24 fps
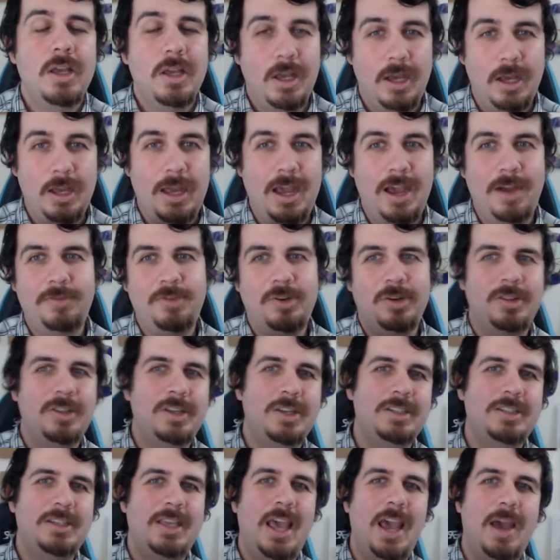Uh, after
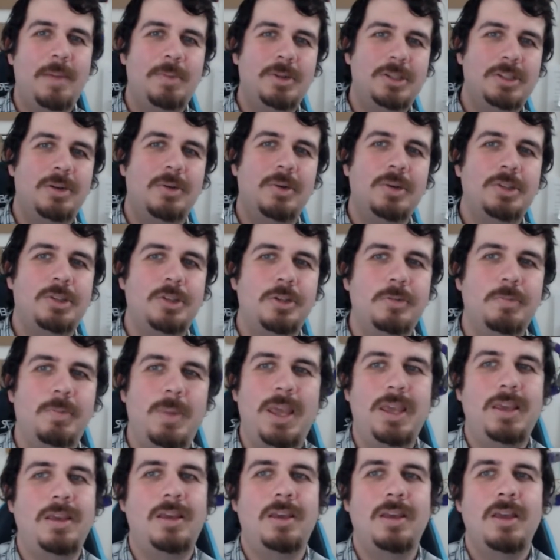this, Cap is going to
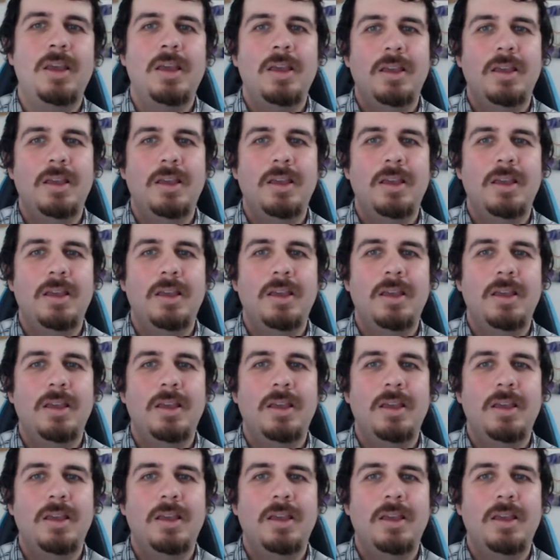make